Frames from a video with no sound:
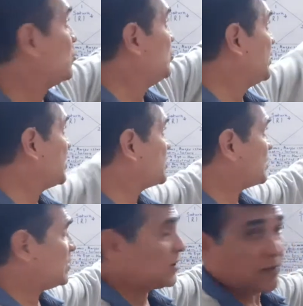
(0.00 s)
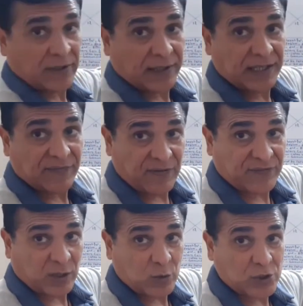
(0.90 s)
moon it is in the 5th
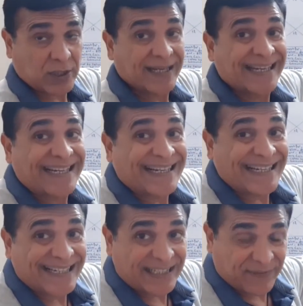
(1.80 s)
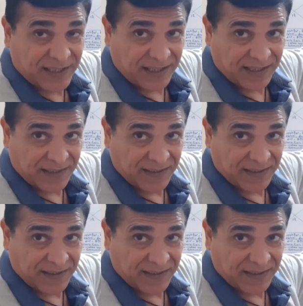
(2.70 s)
house. Creativity.